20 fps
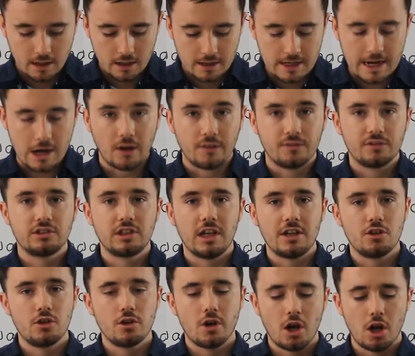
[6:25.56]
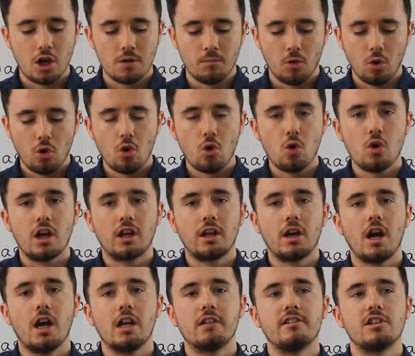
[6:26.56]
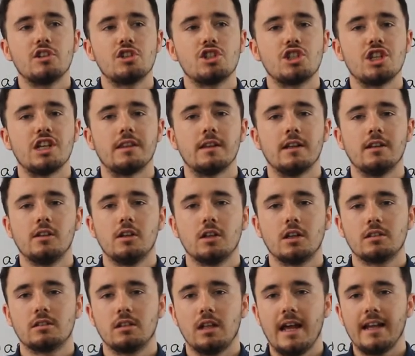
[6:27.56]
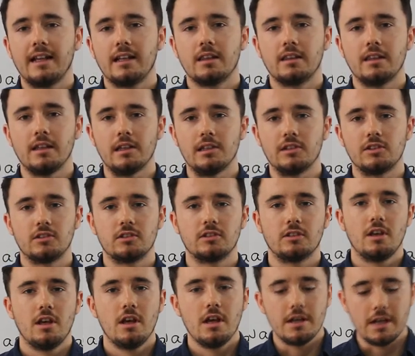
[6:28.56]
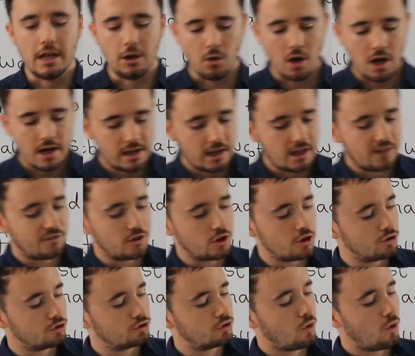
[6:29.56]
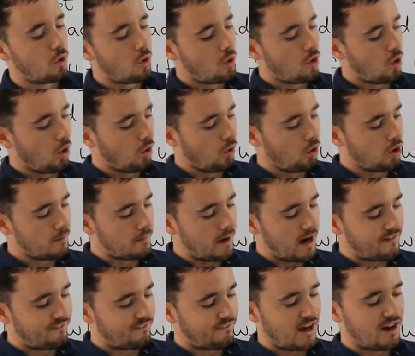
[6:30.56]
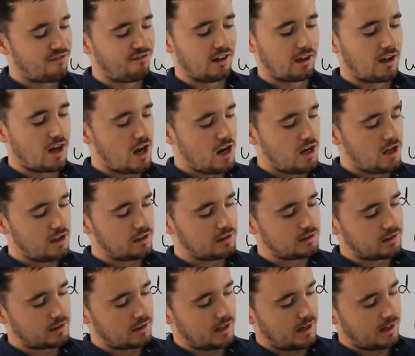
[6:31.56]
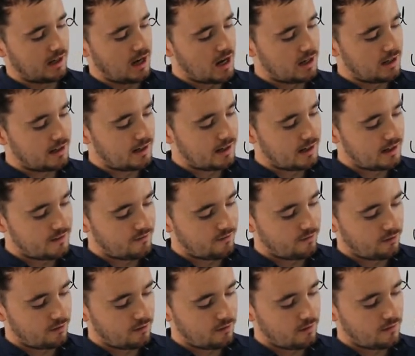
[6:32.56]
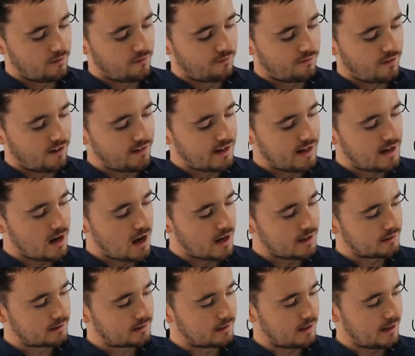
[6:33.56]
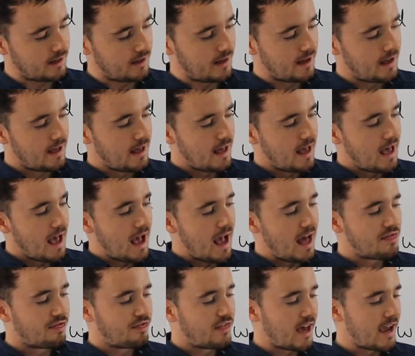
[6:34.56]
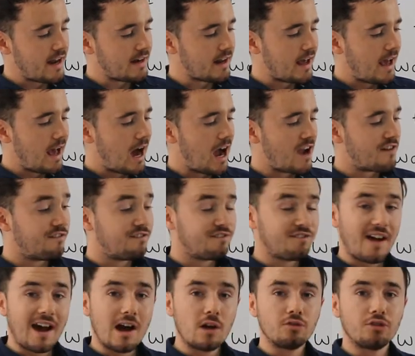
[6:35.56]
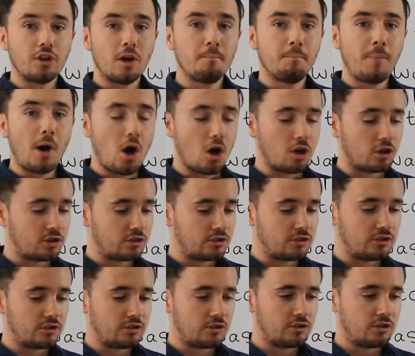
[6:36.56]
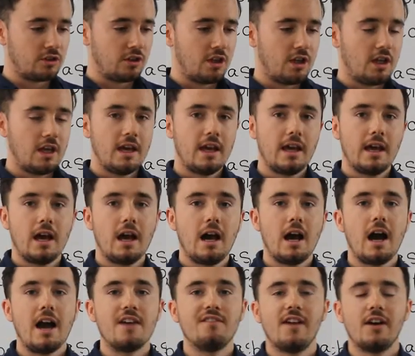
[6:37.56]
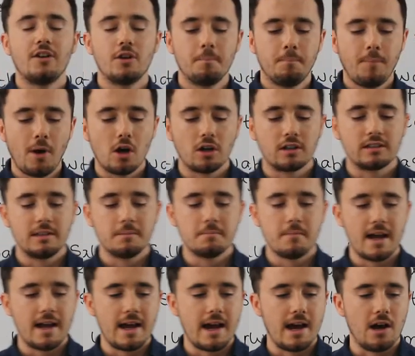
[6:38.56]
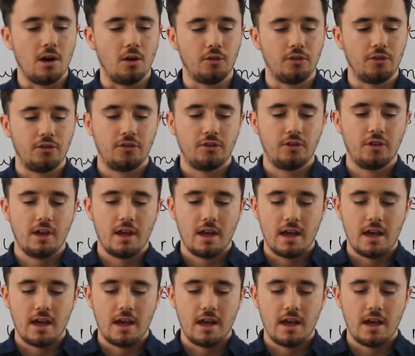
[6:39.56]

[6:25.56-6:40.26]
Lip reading: Now I've sent you home all a colouring sheet that looks like this. Now I have used all of my favourite colours and coloured it in very nicely. And then I found a box. I found a box in my house.